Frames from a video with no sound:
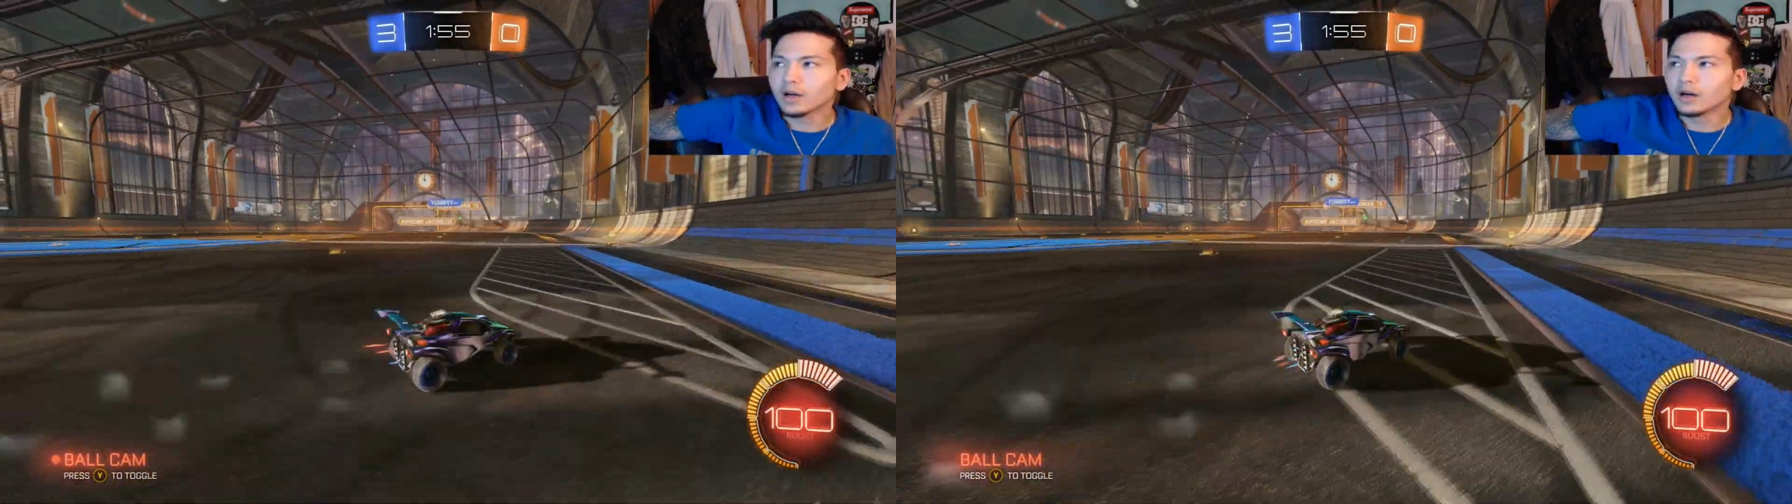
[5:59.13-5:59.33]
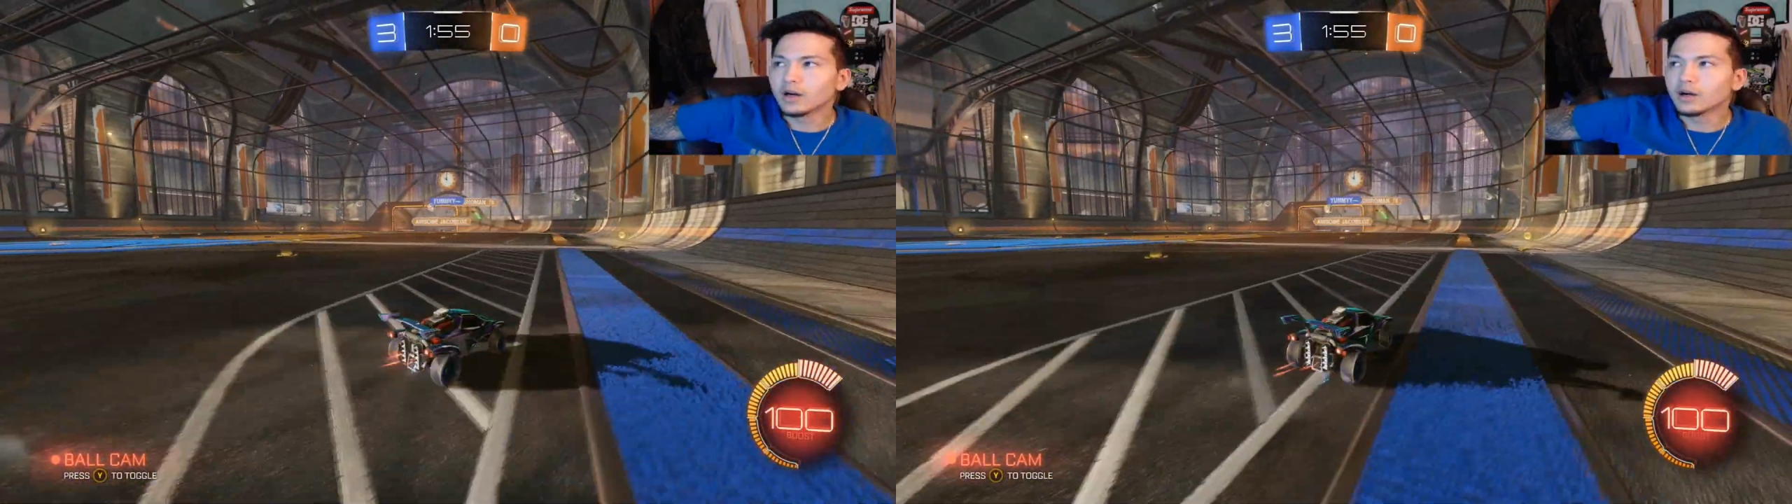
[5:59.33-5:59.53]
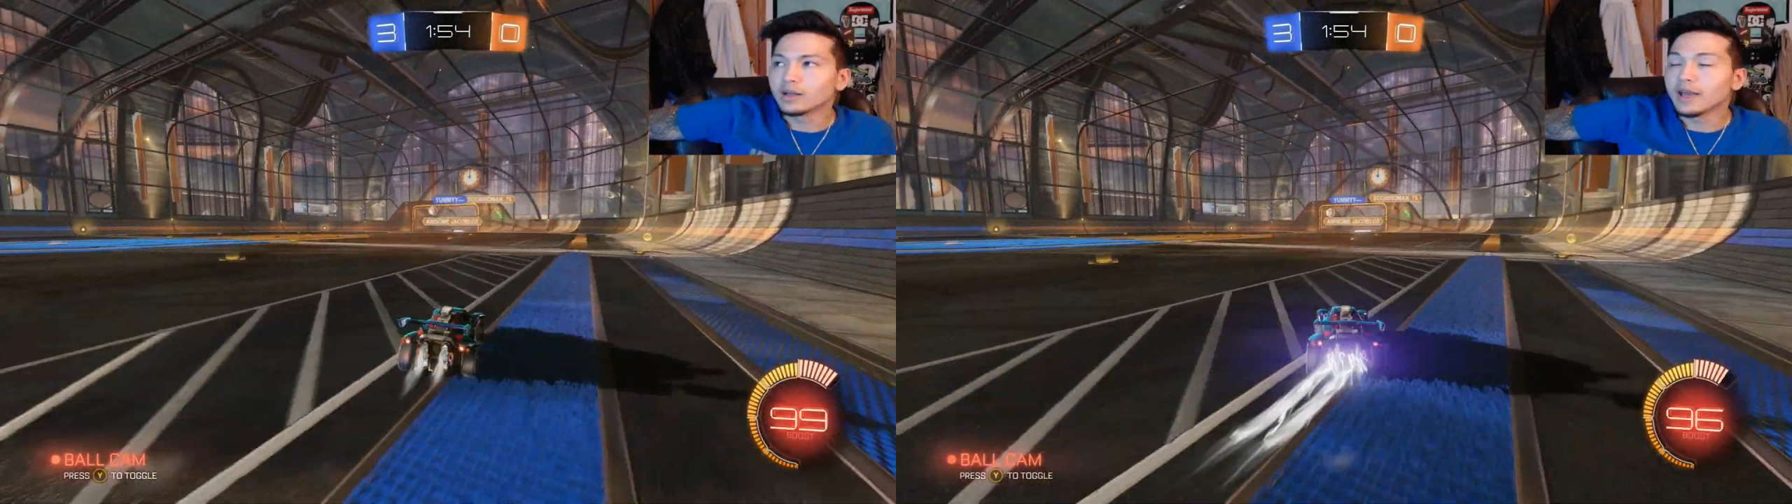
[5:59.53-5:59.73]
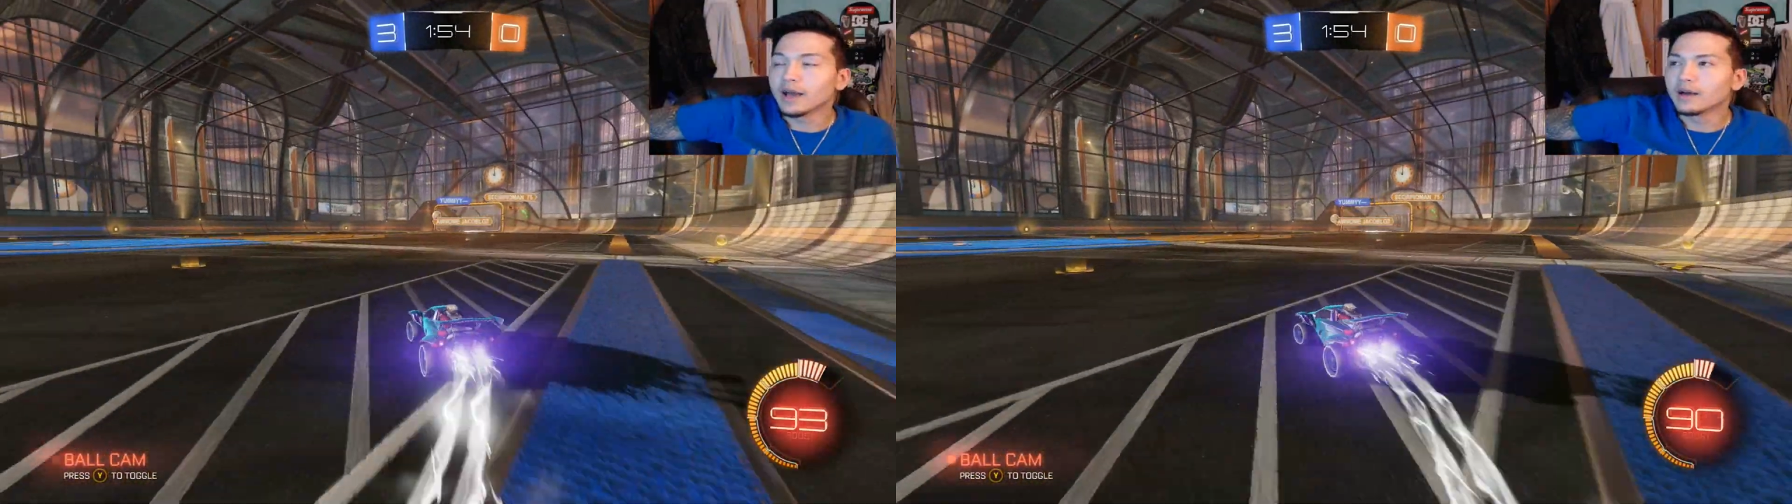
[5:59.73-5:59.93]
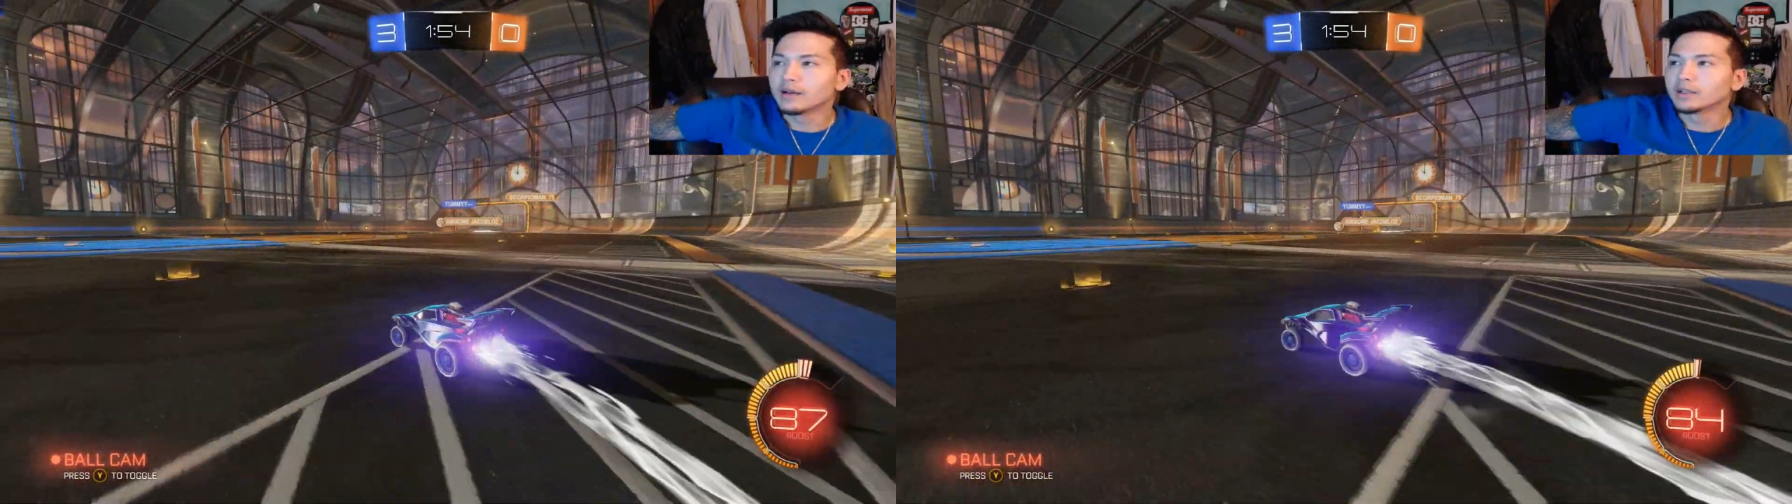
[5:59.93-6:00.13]
I saying?
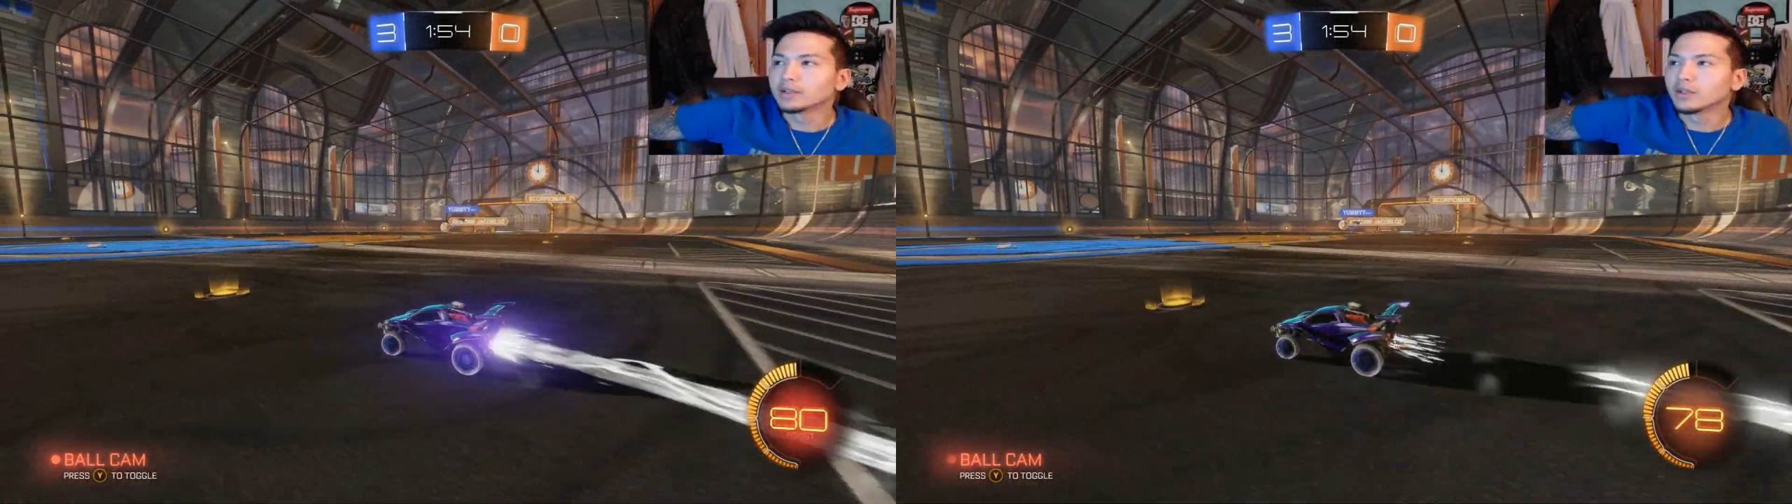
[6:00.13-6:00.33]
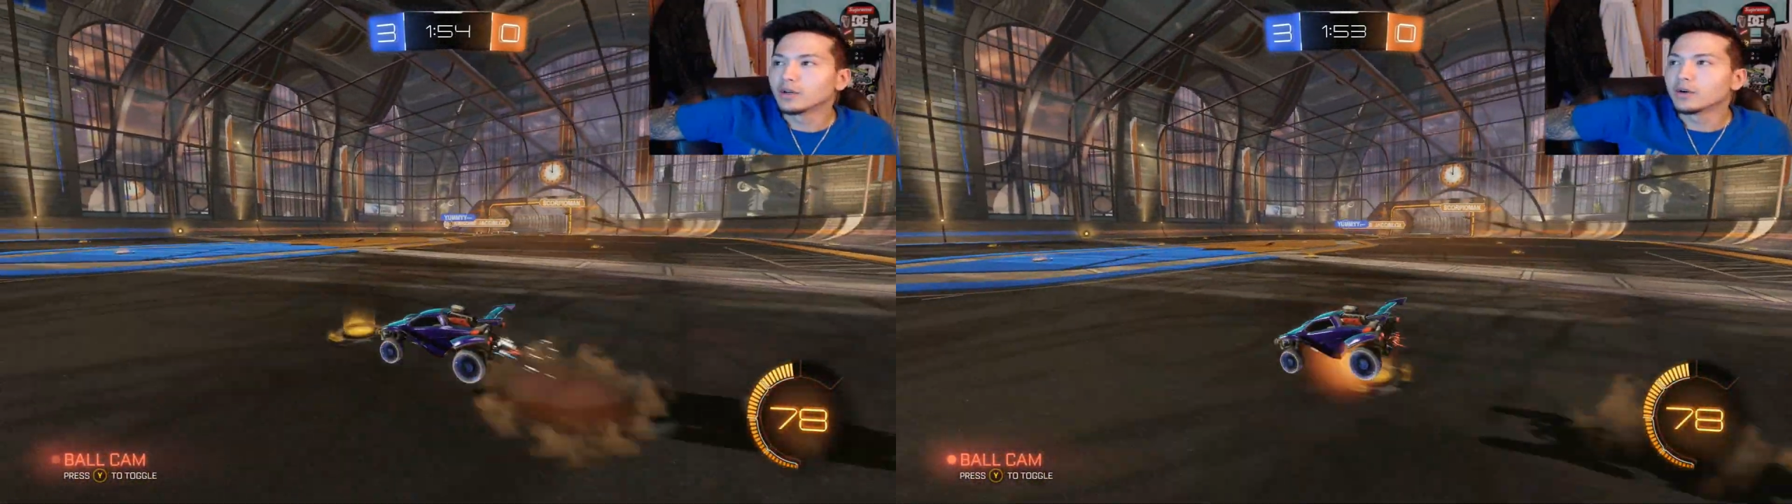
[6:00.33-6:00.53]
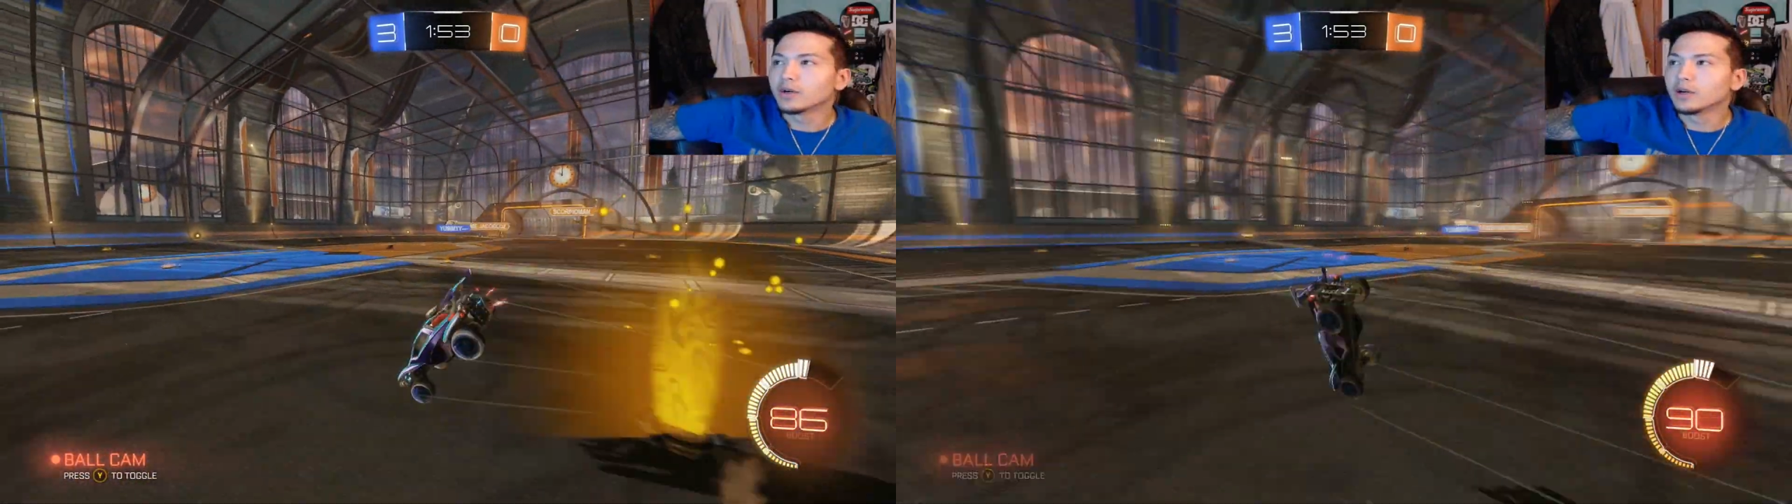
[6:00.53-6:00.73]
Yeah. So